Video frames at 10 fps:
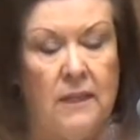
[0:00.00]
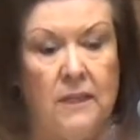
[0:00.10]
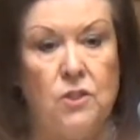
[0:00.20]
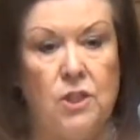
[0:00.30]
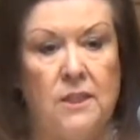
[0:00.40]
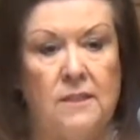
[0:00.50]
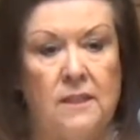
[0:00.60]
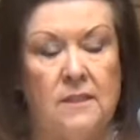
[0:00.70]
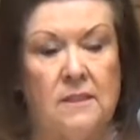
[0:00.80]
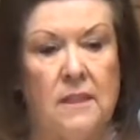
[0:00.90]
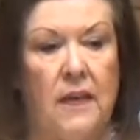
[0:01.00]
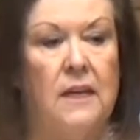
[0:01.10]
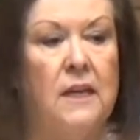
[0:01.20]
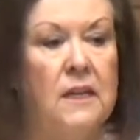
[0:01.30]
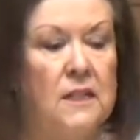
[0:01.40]
in Jesus
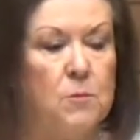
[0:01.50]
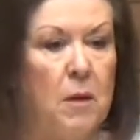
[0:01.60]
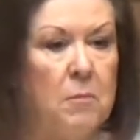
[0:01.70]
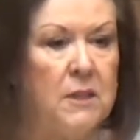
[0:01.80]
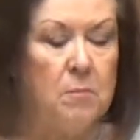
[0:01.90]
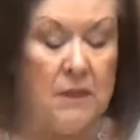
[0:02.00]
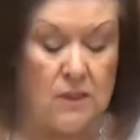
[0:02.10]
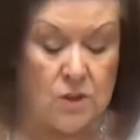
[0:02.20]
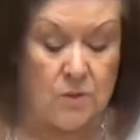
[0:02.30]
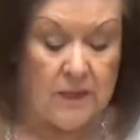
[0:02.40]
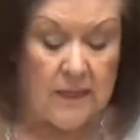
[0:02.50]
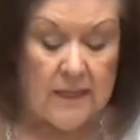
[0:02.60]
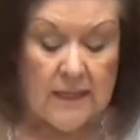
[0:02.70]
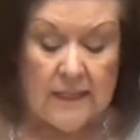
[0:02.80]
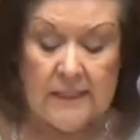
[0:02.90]
and in his public ministry.
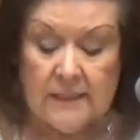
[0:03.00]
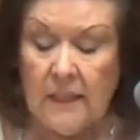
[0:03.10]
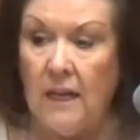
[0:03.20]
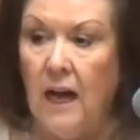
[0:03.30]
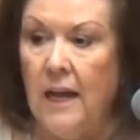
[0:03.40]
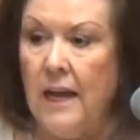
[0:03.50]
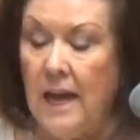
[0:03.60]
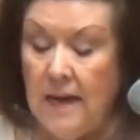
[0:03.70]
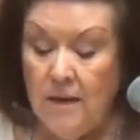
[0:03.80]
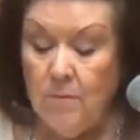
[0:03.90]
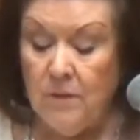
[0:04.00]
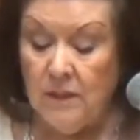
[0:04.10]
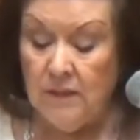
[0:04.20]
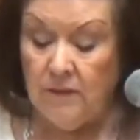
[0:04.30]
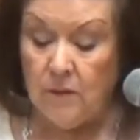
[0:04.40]
He said, I am the
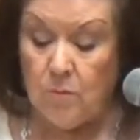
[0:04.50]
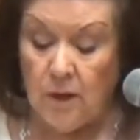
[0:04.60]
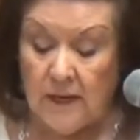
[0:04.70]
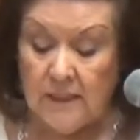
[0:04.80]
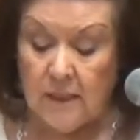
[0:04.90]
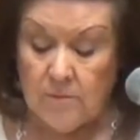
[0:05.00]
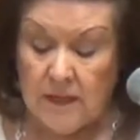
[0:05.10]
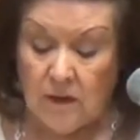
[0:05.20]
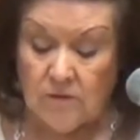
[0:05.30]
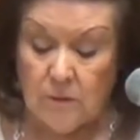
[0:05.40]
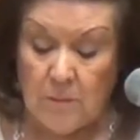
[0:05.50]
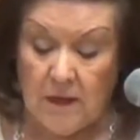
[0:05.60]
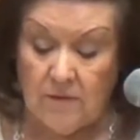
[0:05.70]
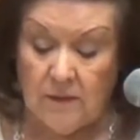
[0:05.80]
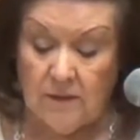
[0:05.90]
living bread come down from
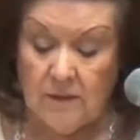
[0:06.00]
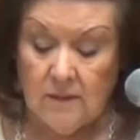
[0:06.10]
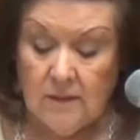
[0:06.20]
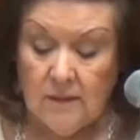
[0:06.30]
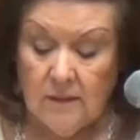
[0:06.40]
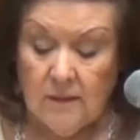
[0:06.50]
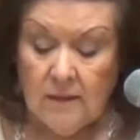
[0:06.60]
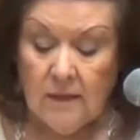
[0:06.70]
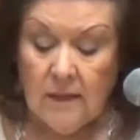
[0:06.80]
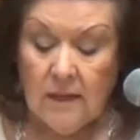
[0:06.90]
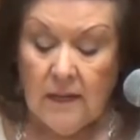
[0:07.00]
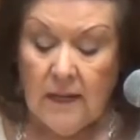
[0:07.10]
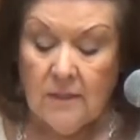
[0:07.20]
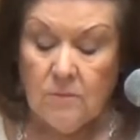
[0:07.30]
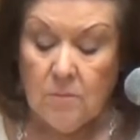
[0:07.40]
heaven.
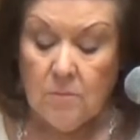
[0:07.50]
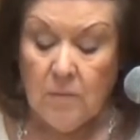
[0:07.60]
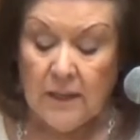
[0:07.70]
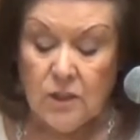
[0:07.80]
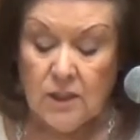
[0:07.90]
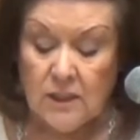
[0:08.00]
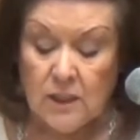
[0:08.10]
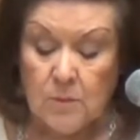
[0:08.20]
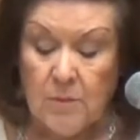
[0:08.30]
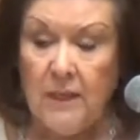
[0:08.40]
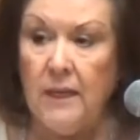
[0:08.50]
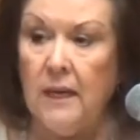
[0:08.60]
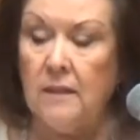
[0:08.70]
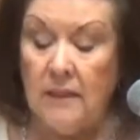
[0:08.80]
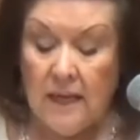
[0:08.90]
And by Jesus
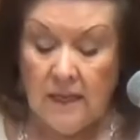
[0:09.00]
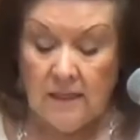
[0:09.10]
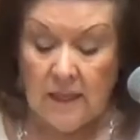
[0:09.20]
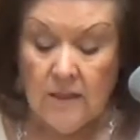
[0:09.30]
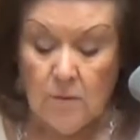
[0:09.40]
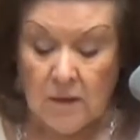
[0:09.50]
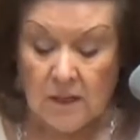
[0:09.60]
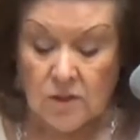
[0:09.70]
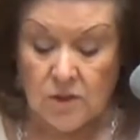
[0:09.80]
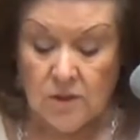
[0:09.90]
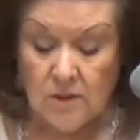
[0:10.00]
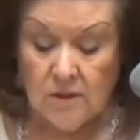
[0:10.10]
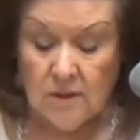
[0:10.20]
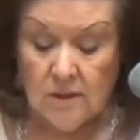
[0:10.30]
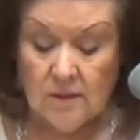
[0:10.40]
being laid in the manger,
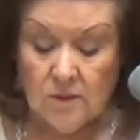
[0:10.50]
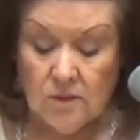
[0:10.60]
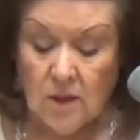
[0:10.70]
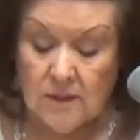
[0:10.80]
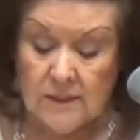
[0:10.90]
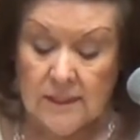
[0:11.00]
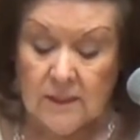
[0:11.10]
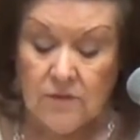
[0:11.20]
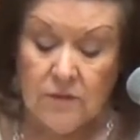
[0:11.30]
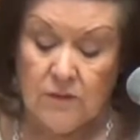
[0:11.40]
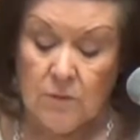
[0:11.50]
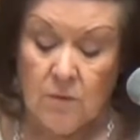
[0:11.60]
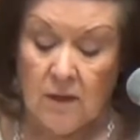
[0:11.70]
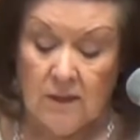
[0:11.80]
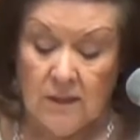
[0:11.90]
John
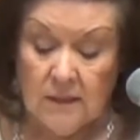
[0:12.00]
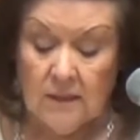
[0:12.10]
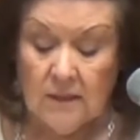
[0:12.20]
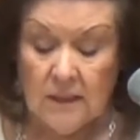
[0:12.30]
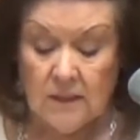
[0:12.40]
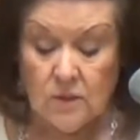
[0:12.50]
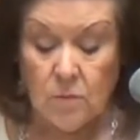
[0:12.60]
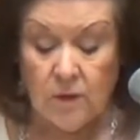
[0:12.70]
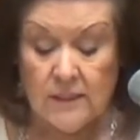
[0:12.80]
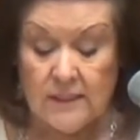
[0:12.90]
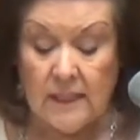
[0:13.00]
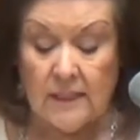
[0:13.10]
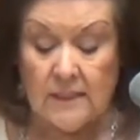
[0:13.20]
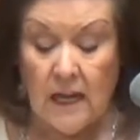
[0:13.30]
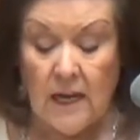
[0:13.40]
6:51 is where it
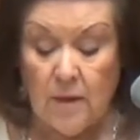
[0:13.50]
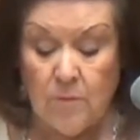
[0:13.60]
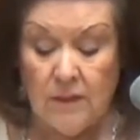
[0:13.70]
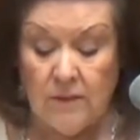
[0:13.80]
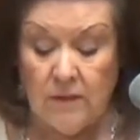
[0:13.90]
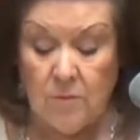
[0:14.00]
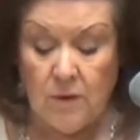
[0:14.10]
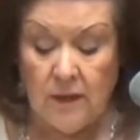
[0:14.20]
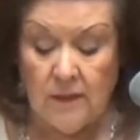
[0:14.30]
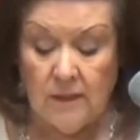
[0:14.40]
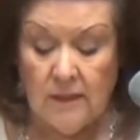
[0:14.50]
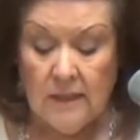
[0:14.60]
says, I am the living bread.